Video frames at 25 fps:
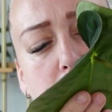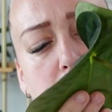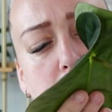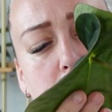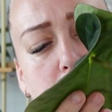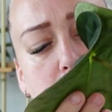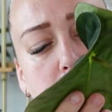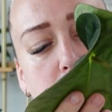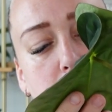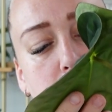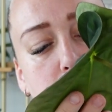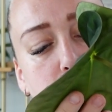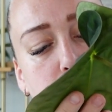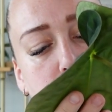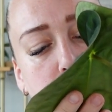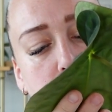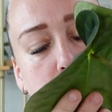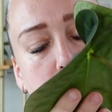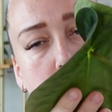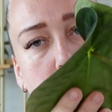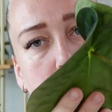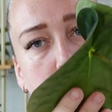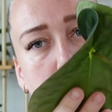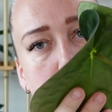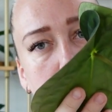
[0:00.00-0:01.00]
and I keep
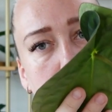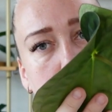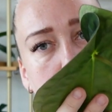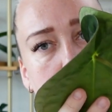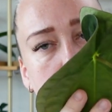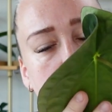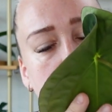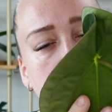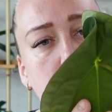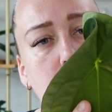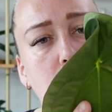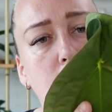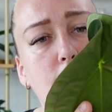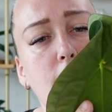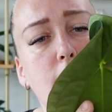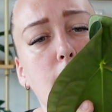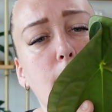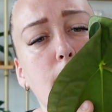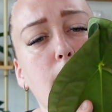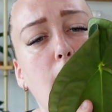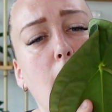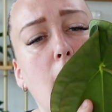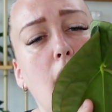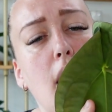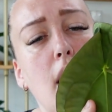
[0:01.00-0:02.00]
looking at it for
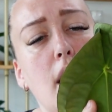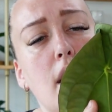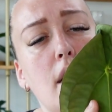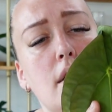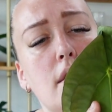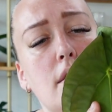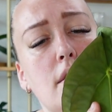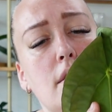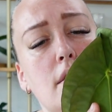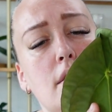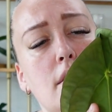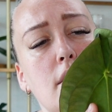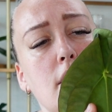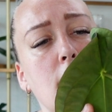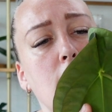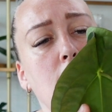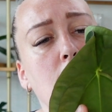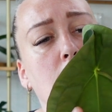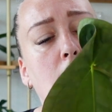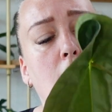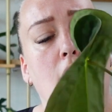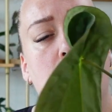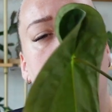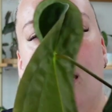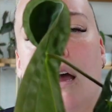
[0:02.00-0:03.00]
pests
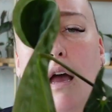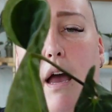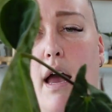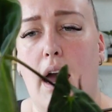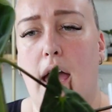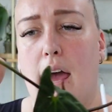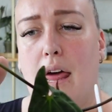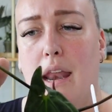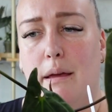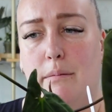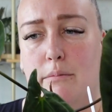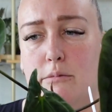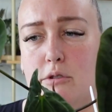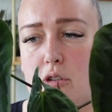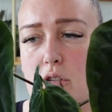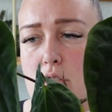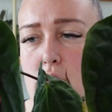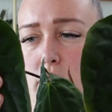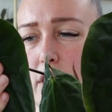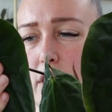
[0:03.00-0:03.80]
and I'm just